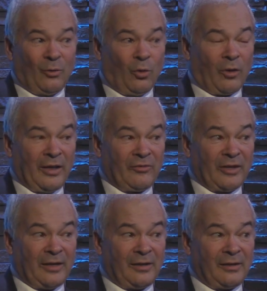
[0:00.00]
or is
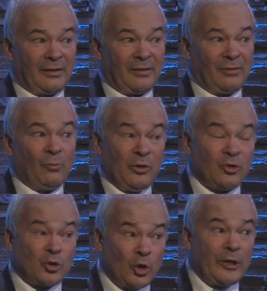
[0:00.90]
it we
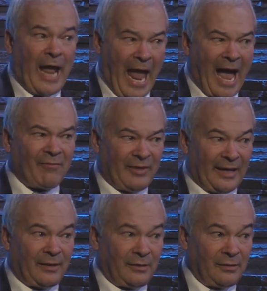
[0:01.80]
should have it?